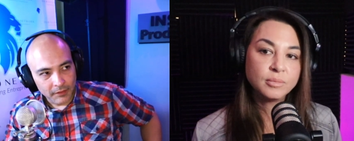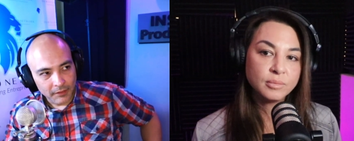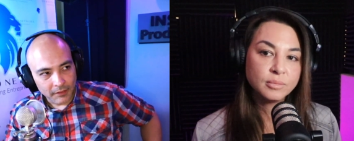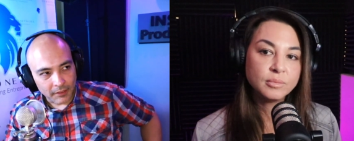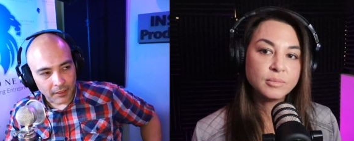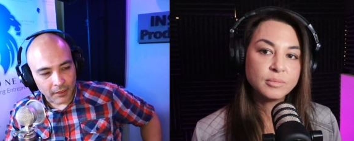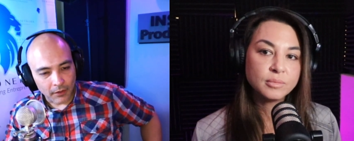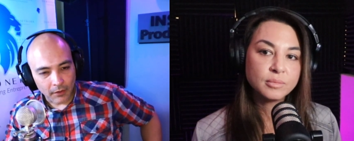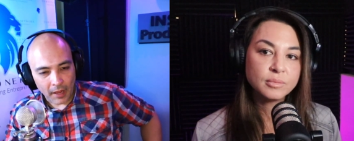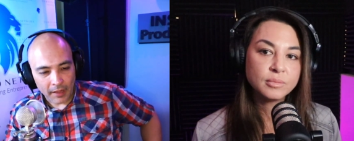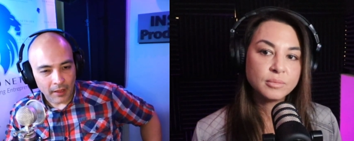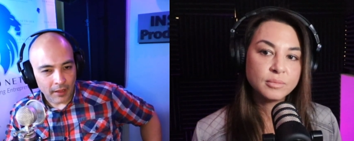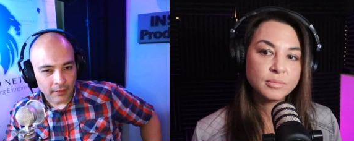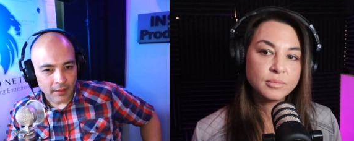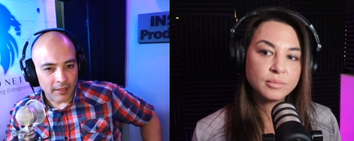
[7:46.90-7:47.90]
Speaker 1: You know,
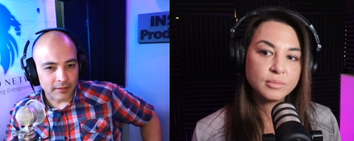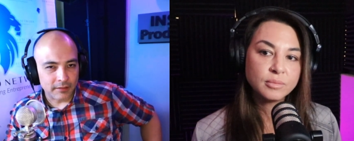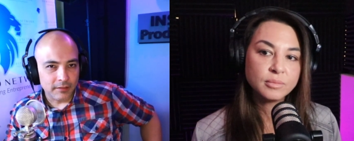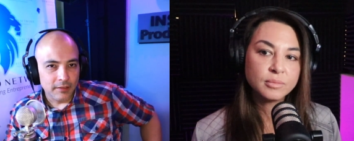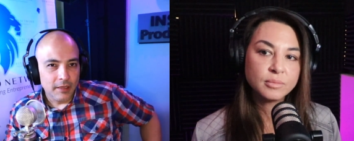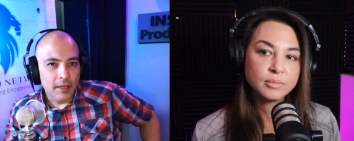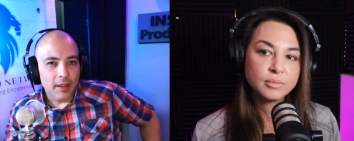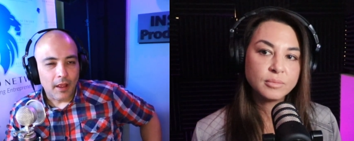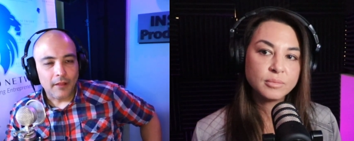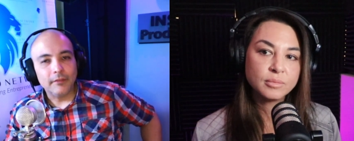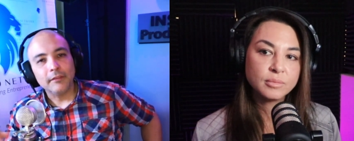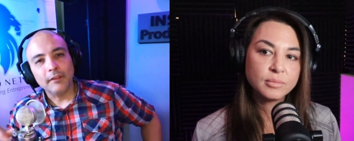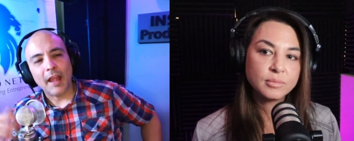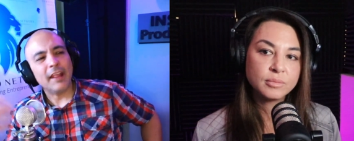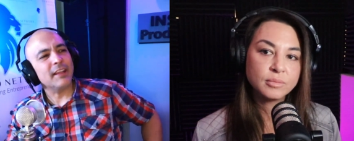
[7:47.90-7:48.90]
and that's,
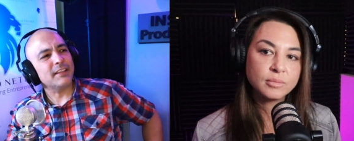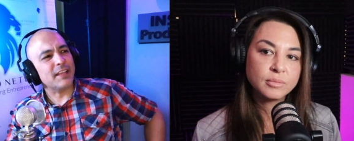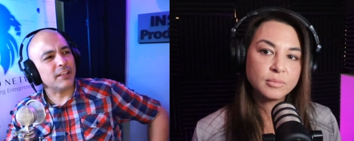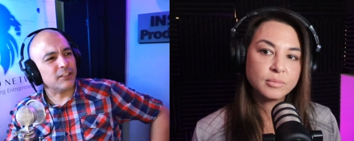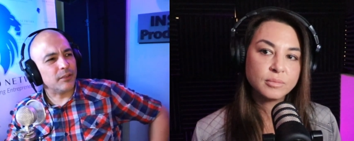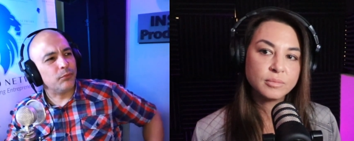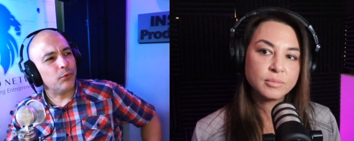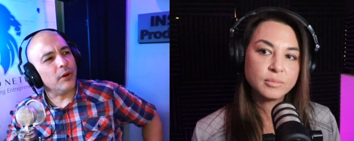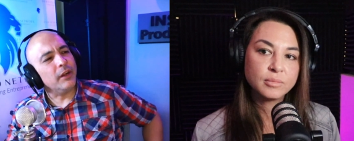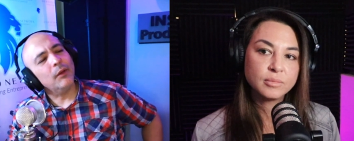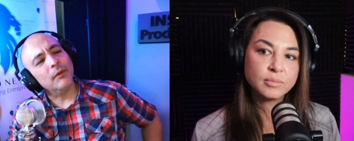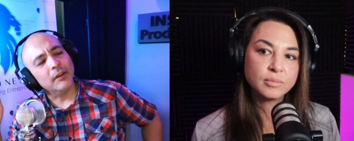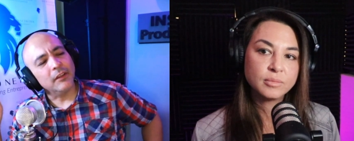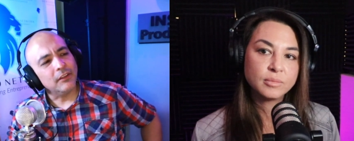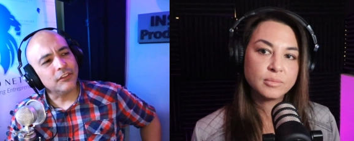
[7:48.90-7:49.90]
I guess that's the point I
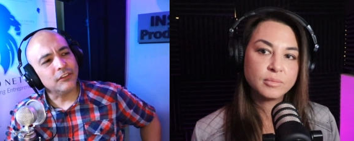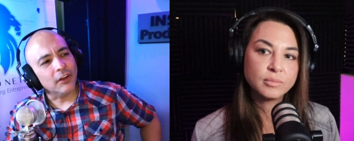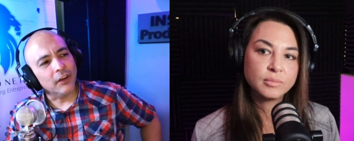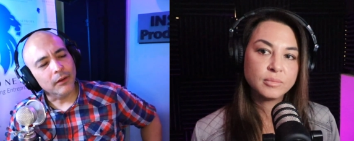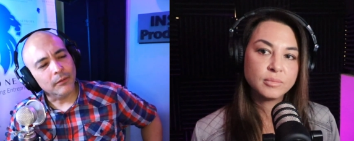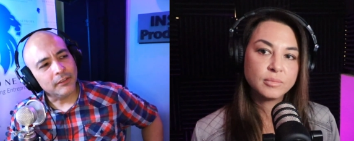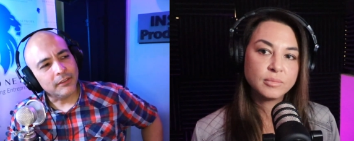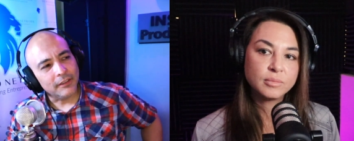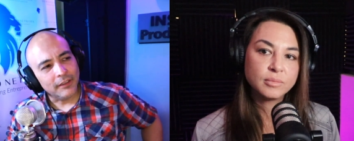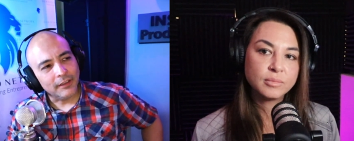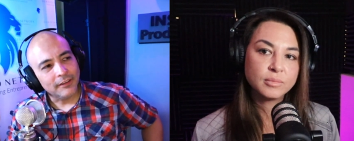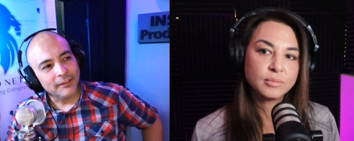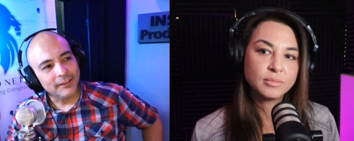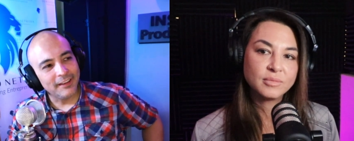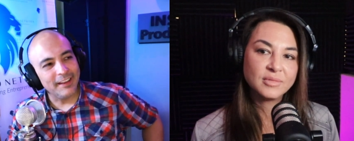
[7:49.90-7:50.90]
wanted to start with today.
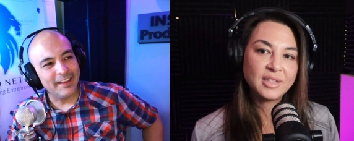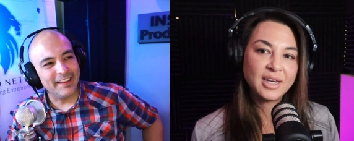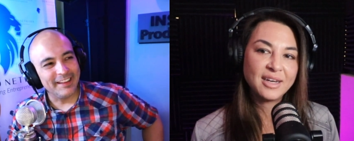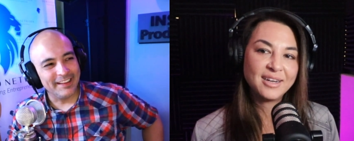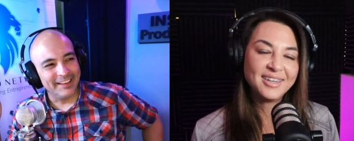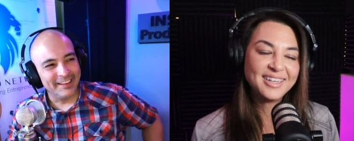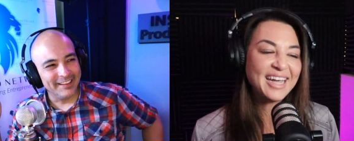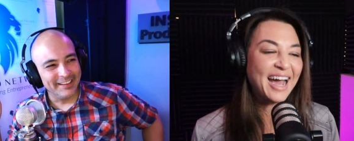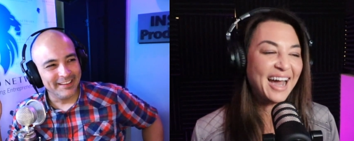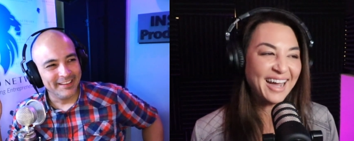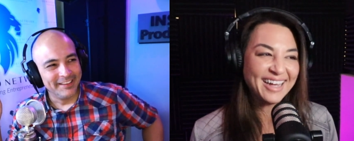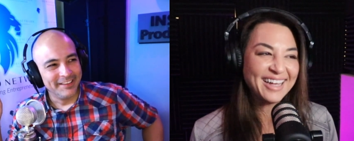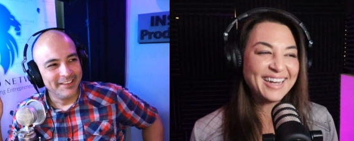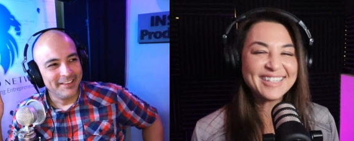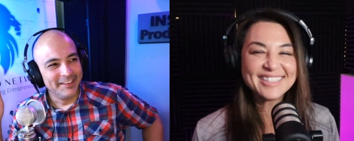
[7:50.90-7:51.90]
Yeah,
Speaker 2: it
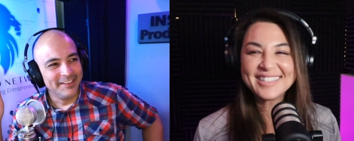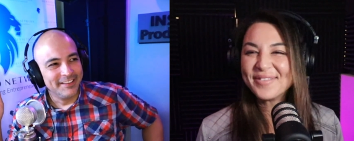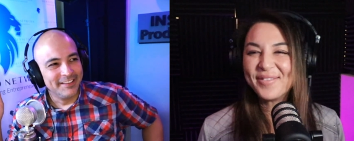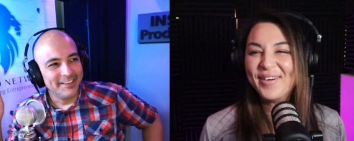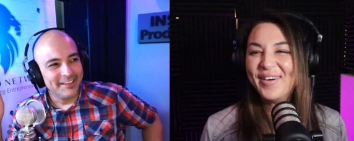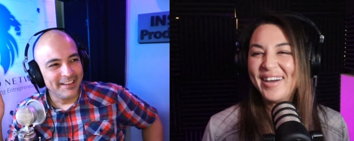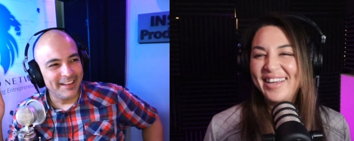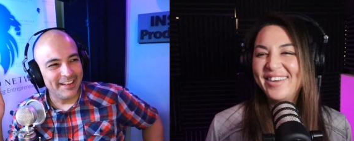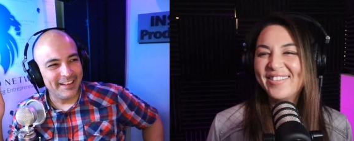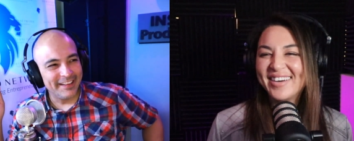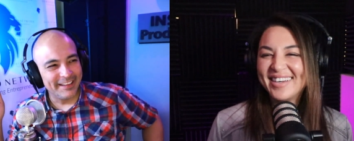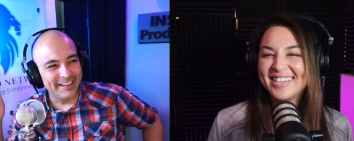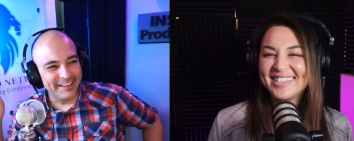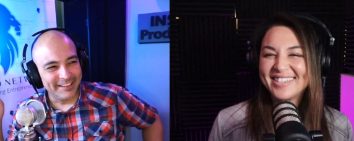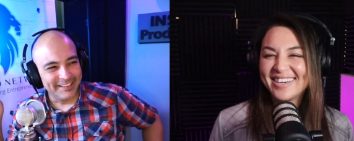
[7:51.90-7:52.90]
is the point you wanted to
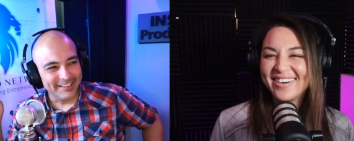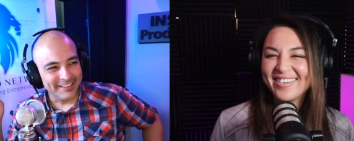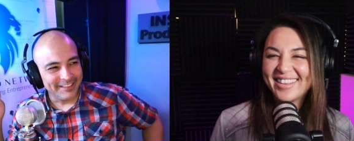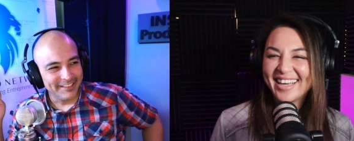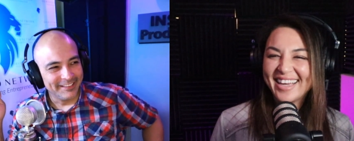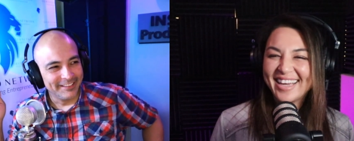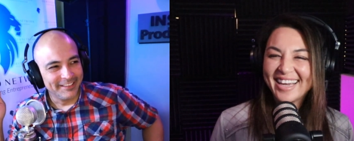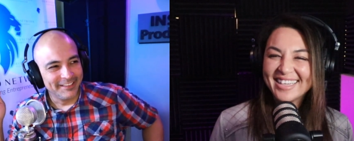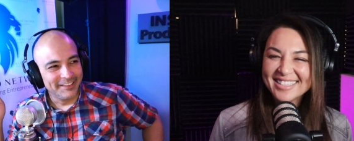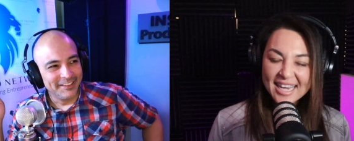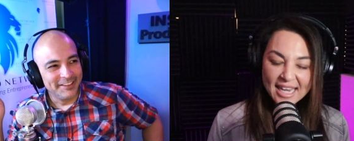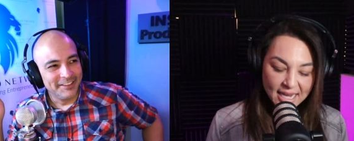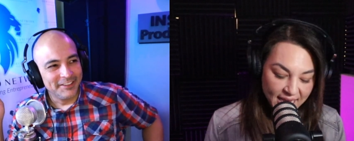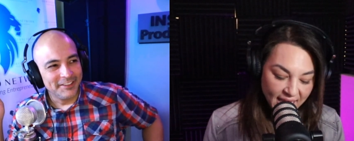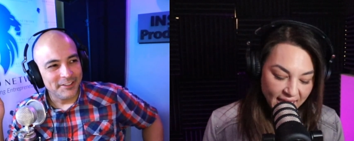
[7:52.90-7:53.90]
start with, I guess.
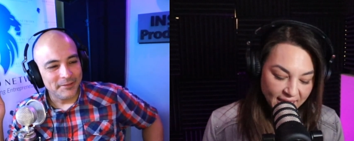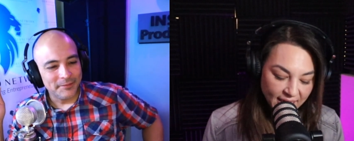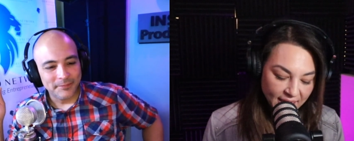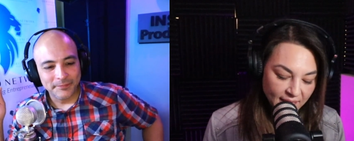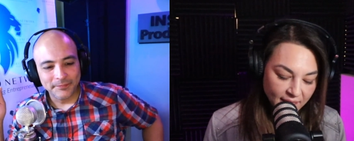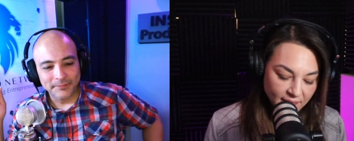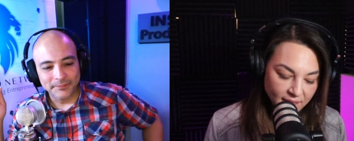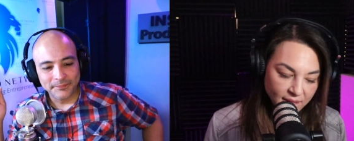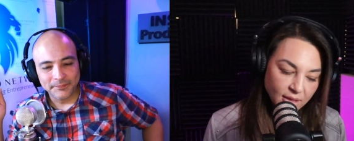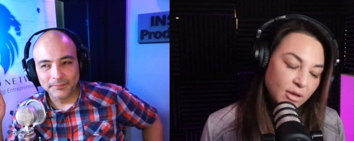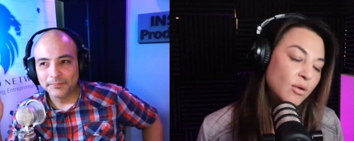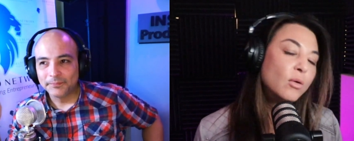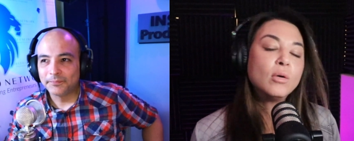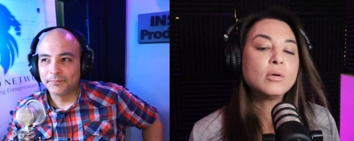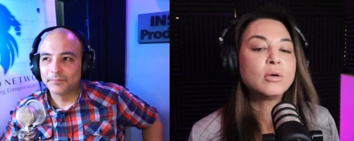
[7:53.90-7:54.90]
And I think that the
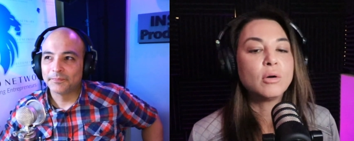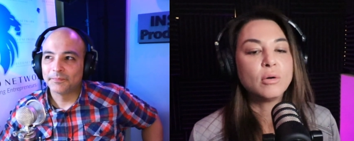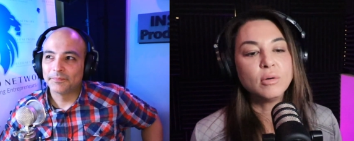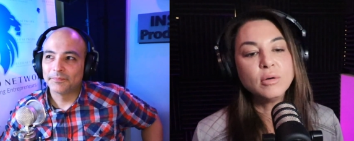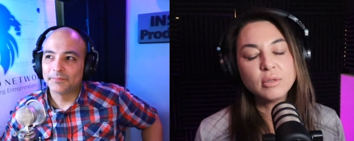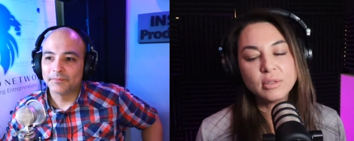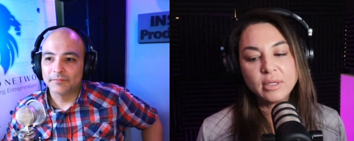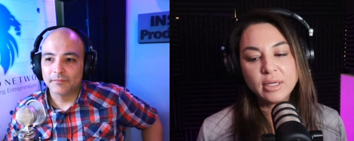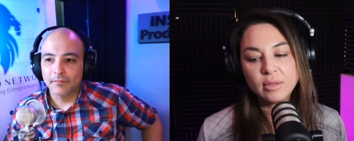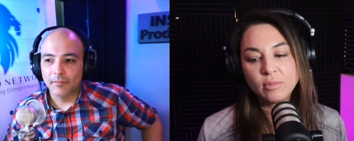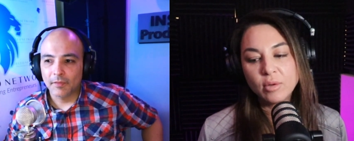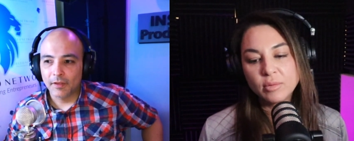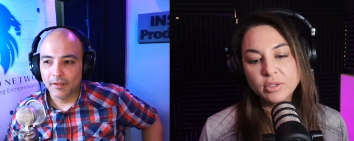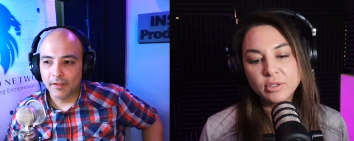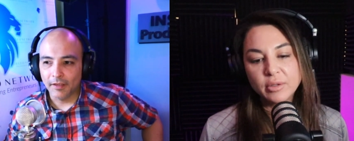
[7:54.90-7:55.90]
whole goal and what we're
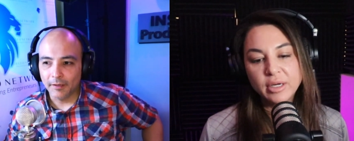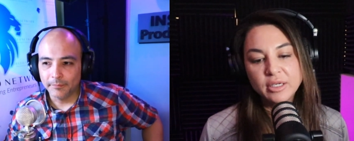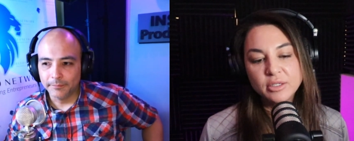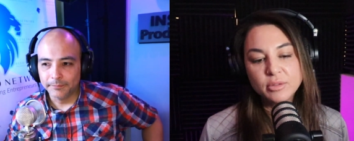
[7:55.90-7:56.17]
trying
Speaker 1: to